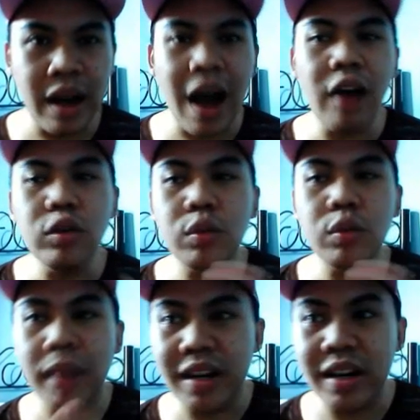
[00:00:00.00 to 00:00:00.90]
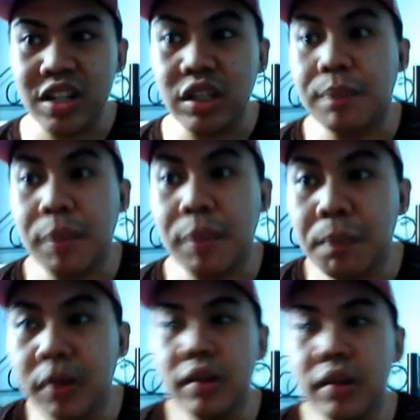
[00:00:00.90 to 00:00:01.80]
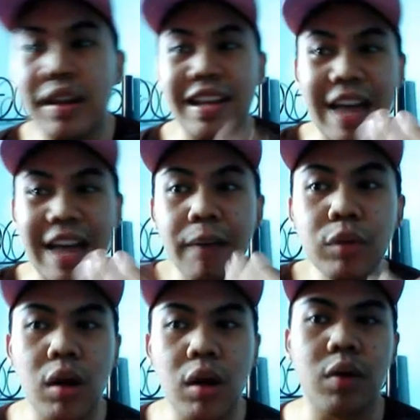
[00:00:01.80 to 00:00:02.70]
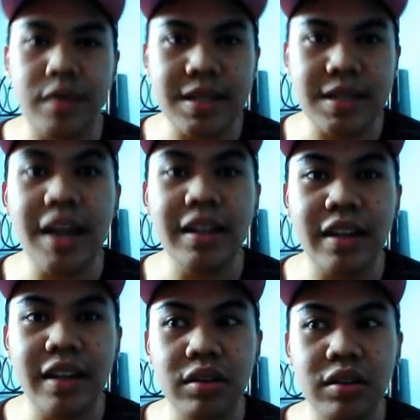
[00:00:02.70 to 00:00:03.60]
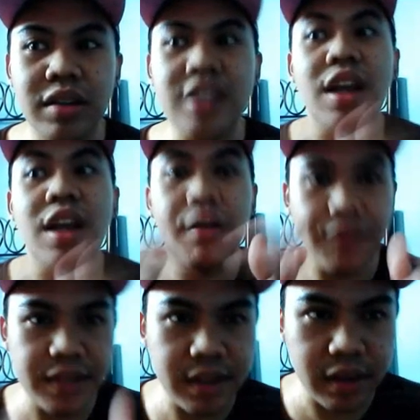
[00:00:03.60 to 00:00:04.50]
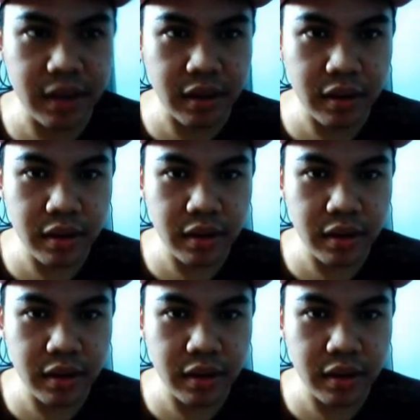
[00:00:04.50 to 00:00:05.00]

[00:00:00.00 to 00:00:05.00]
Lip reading: how to manage the people that come to our site, that known as visitor.